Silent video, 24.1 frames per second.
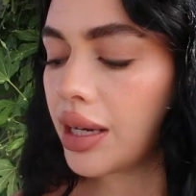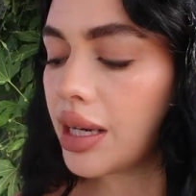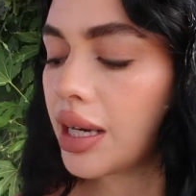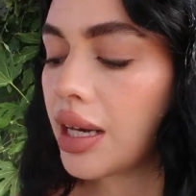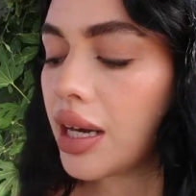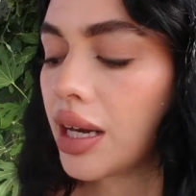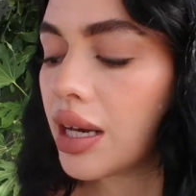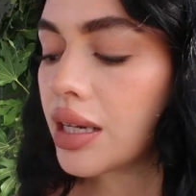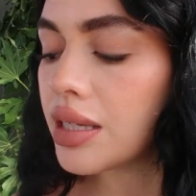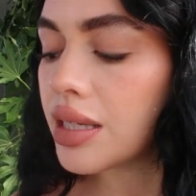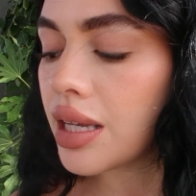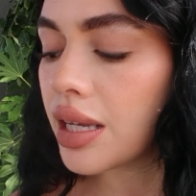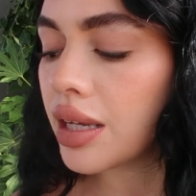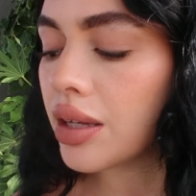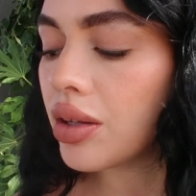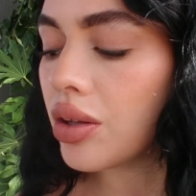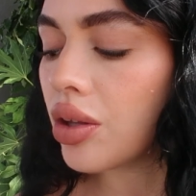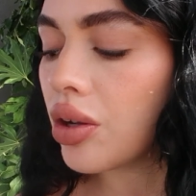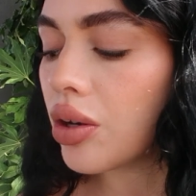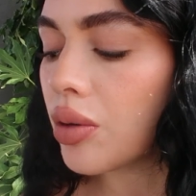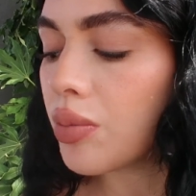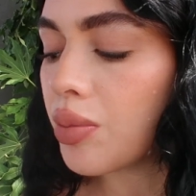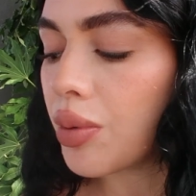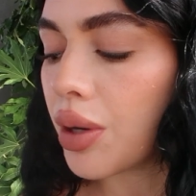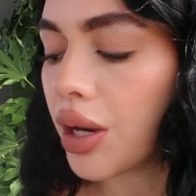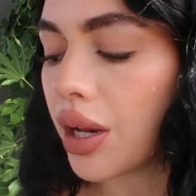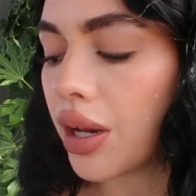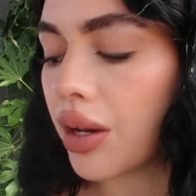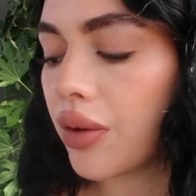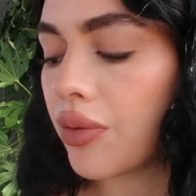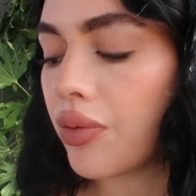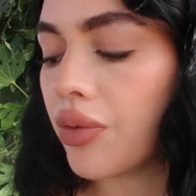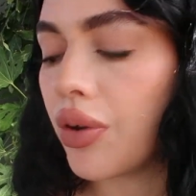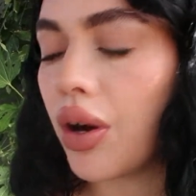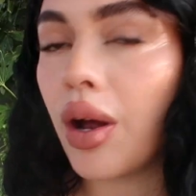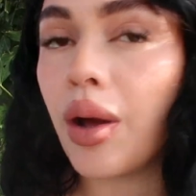needed to take a little break
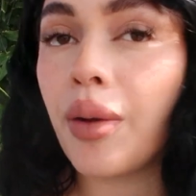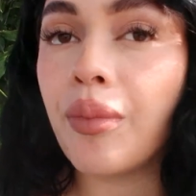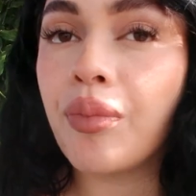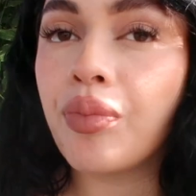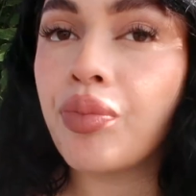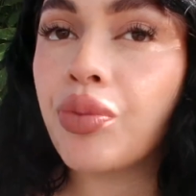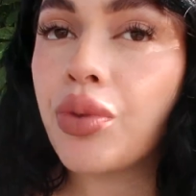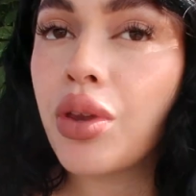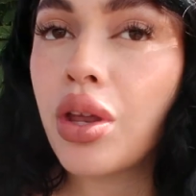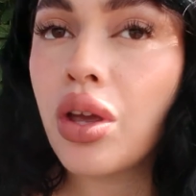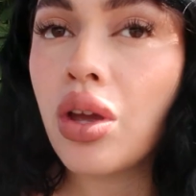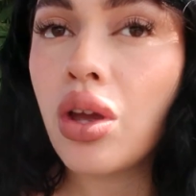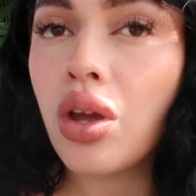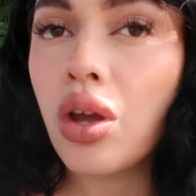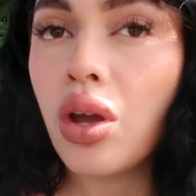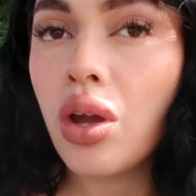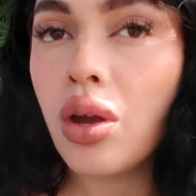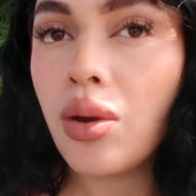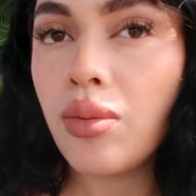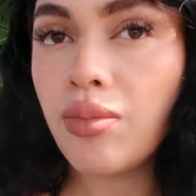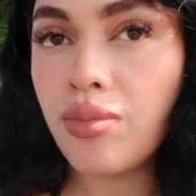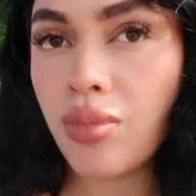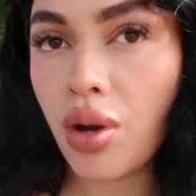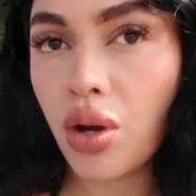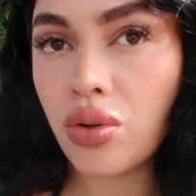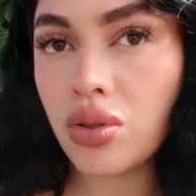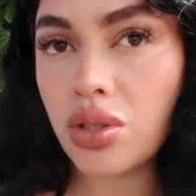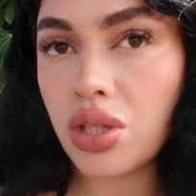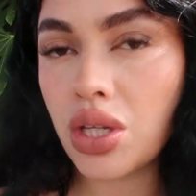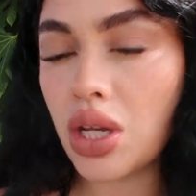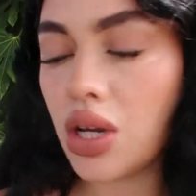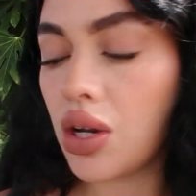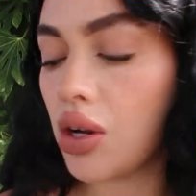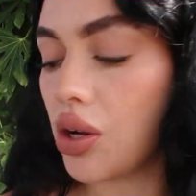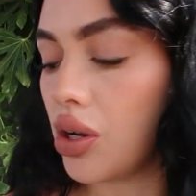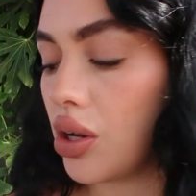from
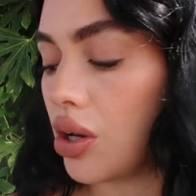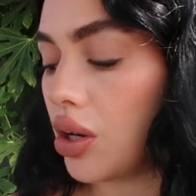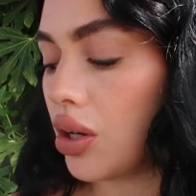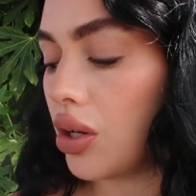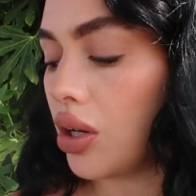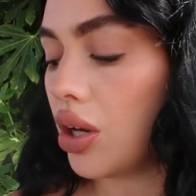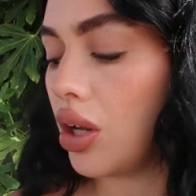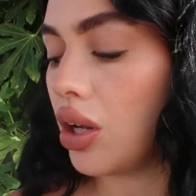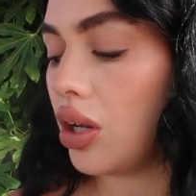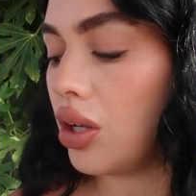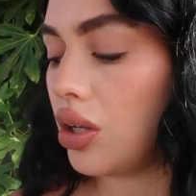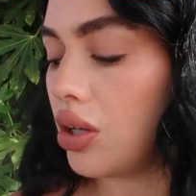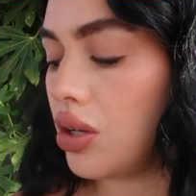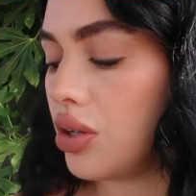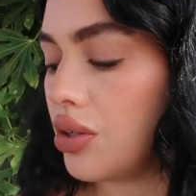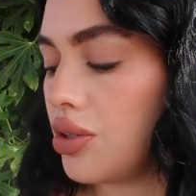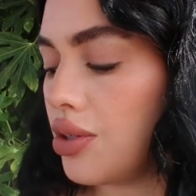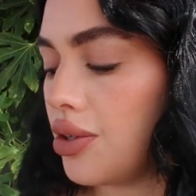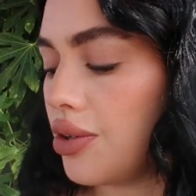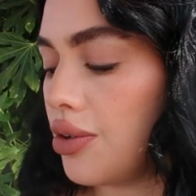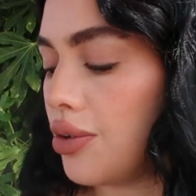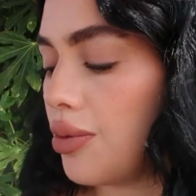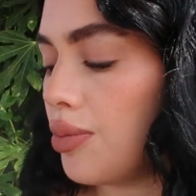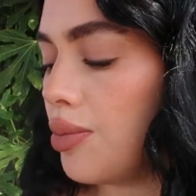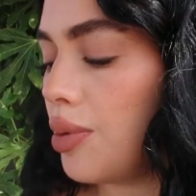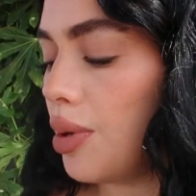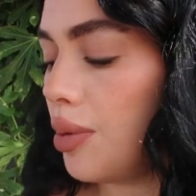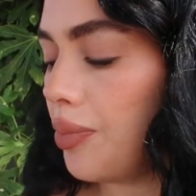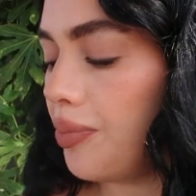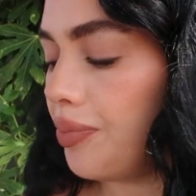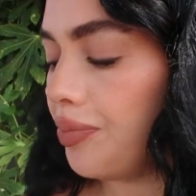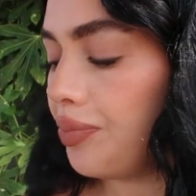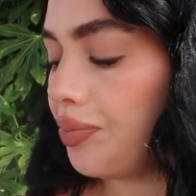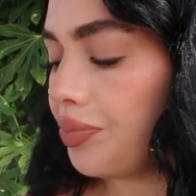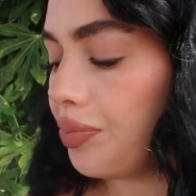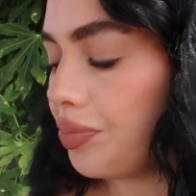posting on YouTube
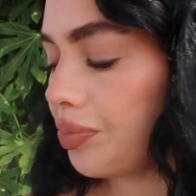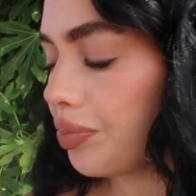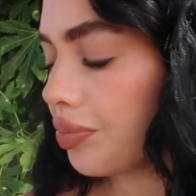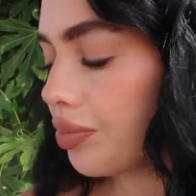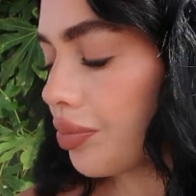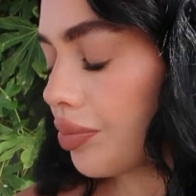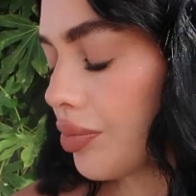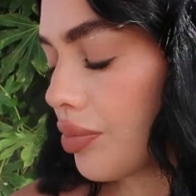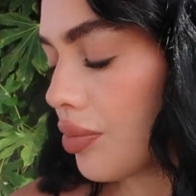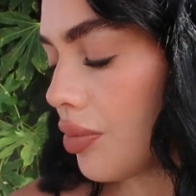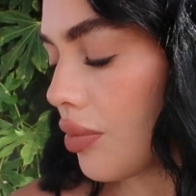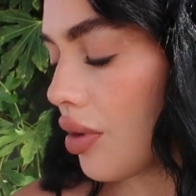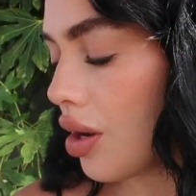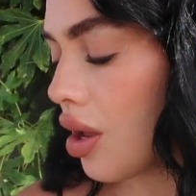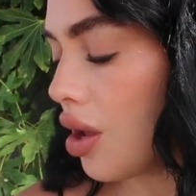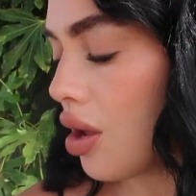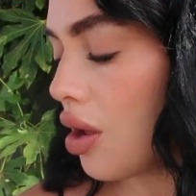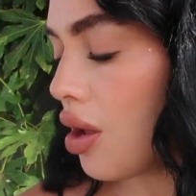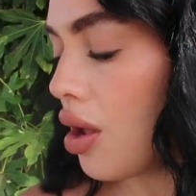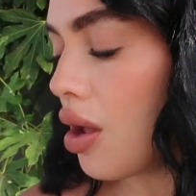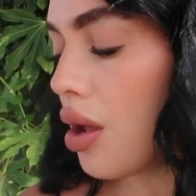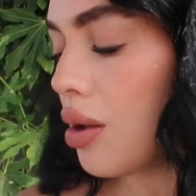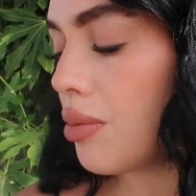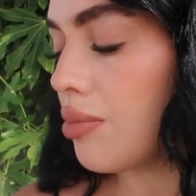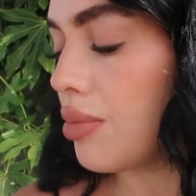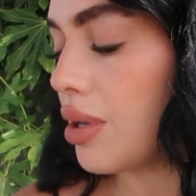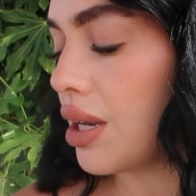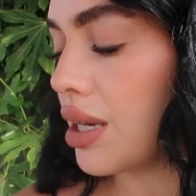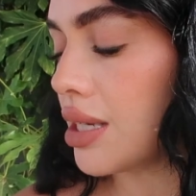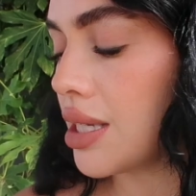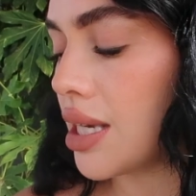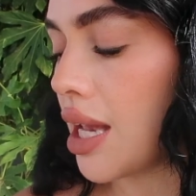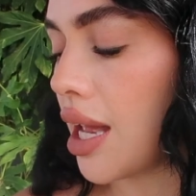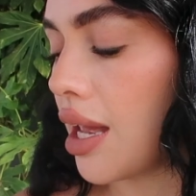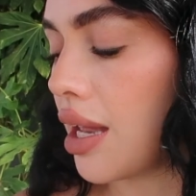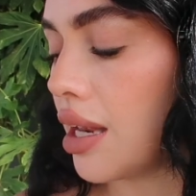
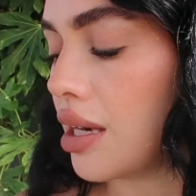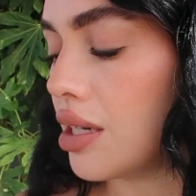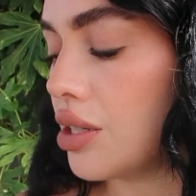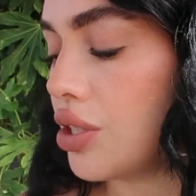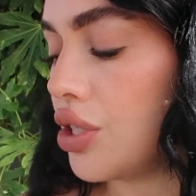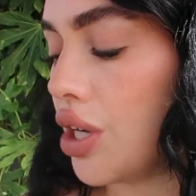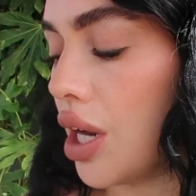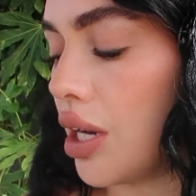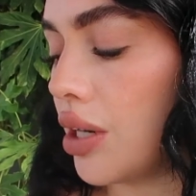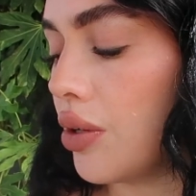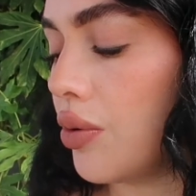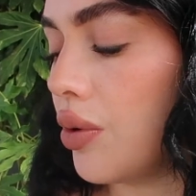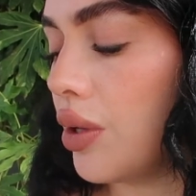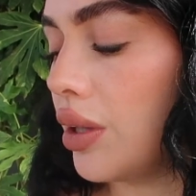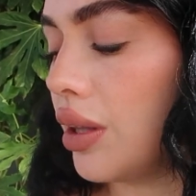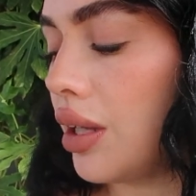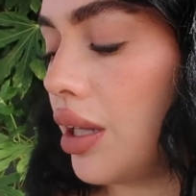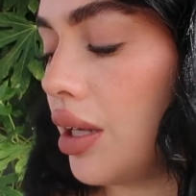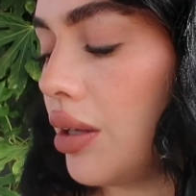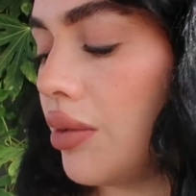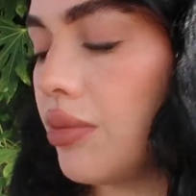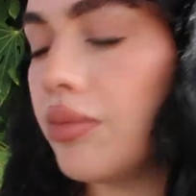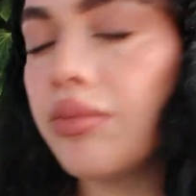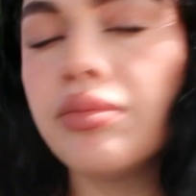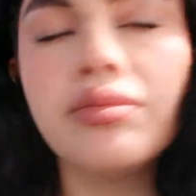because I genuinely